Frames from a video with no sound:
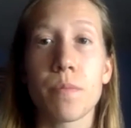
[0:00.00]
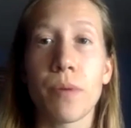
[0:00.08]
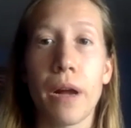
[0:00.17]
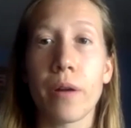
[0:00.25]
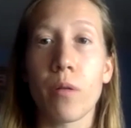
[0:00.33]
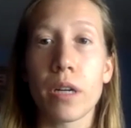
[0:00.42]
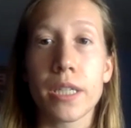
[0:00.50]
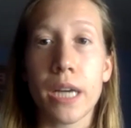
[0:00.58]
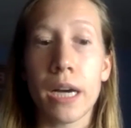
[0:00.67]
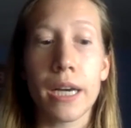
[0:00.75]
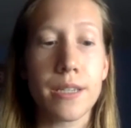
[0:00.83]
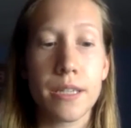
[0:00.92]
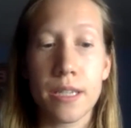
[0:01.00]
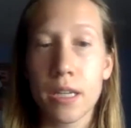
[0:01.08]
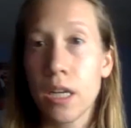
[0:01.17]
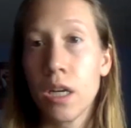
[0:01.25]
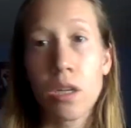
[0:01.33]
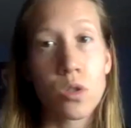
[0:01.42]
prioritized
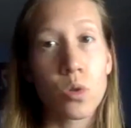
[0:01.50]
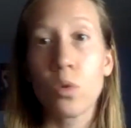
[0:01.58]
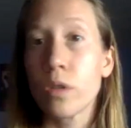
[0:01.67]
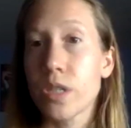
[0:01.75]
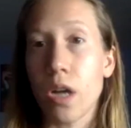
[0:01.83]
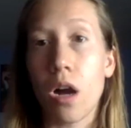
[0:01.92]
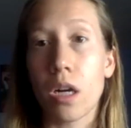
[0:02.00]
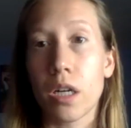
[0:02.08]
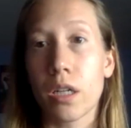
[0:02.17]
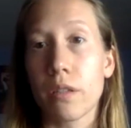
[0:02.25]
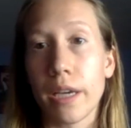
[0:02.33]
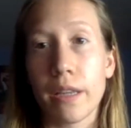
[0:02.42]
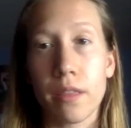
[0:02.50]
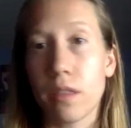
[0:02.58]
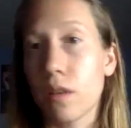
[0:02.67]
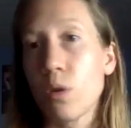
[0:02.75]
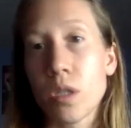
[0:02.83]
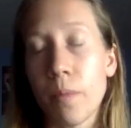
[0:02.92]
school and soccer. Like
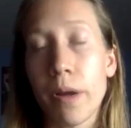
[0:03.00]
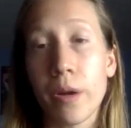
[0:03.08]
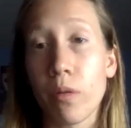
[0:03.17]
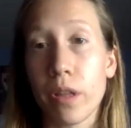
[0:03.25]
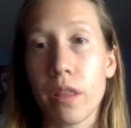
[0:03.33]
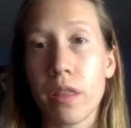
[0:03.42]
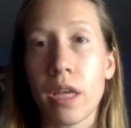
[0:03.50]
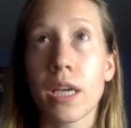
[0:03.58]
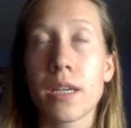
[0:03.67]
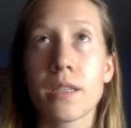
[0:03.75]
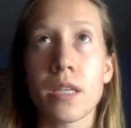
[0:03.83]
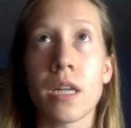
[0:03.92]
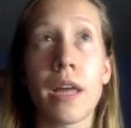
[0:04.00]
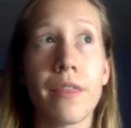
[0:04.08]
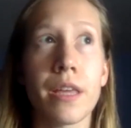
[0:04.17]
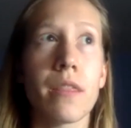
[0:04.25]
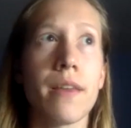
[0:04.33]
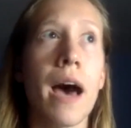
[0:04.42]
those are my only things. And I
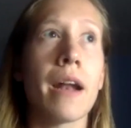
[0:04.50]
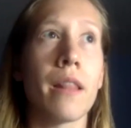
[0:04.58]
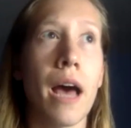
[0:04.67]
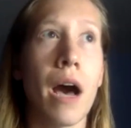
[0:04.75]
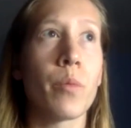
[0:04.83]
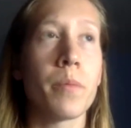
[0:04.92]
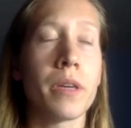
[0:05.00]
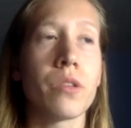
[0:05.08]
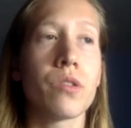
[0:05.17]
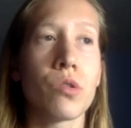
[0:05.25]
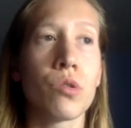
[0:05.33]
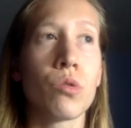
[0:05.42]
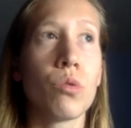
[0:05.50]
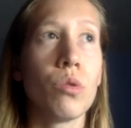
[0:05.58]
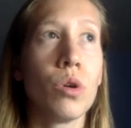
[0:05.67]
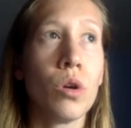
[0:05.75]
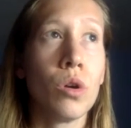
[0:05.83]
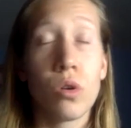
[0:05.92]
think that allowed me to,
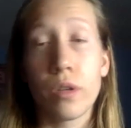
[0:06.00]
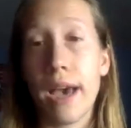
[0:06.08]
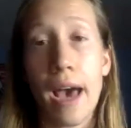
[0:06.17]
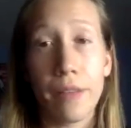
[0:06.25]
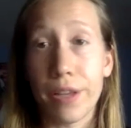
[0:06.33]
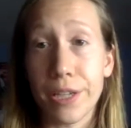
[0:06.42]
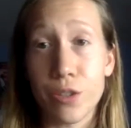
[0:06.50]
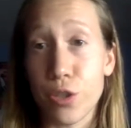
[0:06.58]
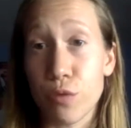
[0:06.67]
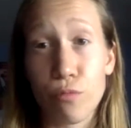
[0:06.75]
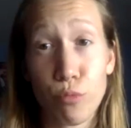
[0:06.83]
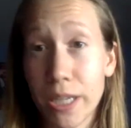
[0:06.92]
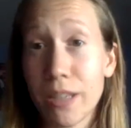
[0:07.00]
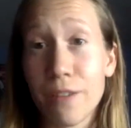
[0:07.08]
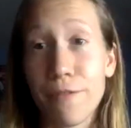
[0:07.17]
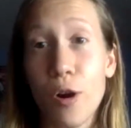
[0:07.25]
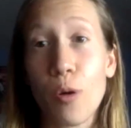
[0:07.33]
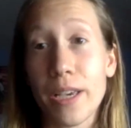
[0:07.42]
yeah, like just really
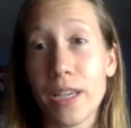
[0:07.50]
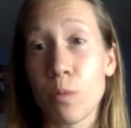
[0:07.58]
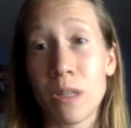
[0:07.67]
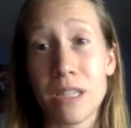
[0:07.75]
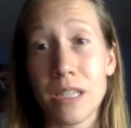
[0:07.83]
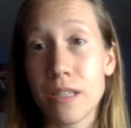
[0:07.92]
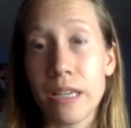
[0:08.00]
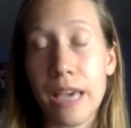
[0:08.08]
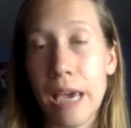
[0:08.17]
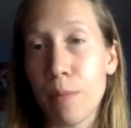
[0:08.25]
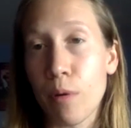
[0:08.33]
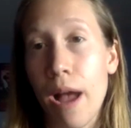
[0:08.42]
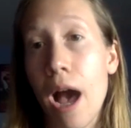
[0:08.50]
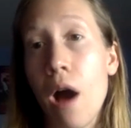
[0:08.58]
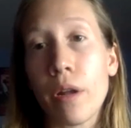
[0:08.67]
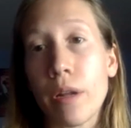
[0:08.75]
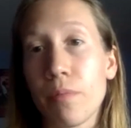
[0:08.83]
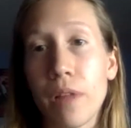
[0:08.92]
focus when season came
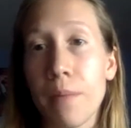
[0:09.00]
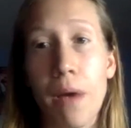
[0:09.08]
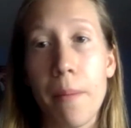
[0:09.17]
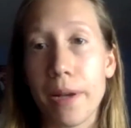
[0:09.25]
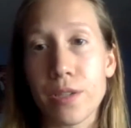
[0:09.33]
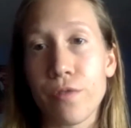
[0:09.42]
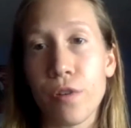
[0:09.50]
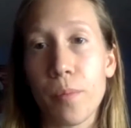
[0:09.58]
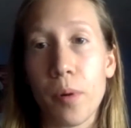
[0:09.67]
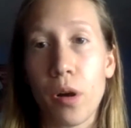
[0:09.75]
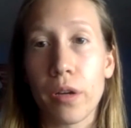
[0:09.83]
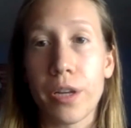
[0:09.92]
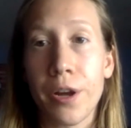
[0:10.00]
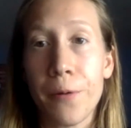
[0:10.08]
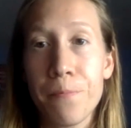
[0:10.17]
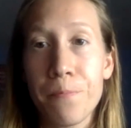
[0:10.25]
around and play my best football, you know?